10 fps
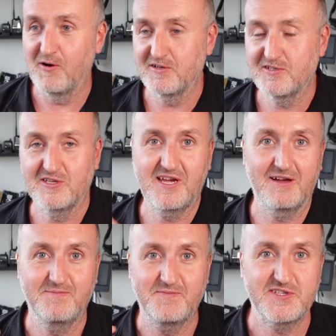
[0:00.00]
box and you
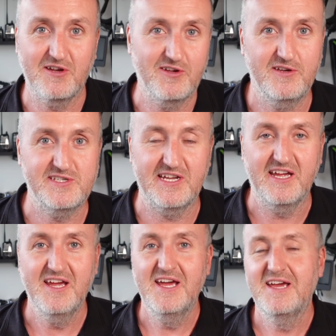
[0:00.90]
go and start using
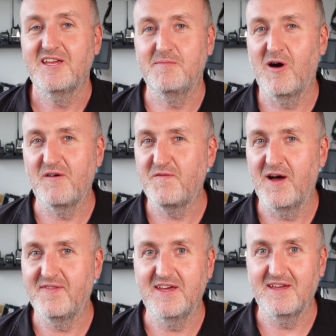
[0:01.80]
it, you might
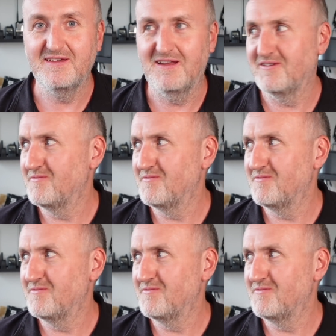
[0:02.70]
find that, you know, you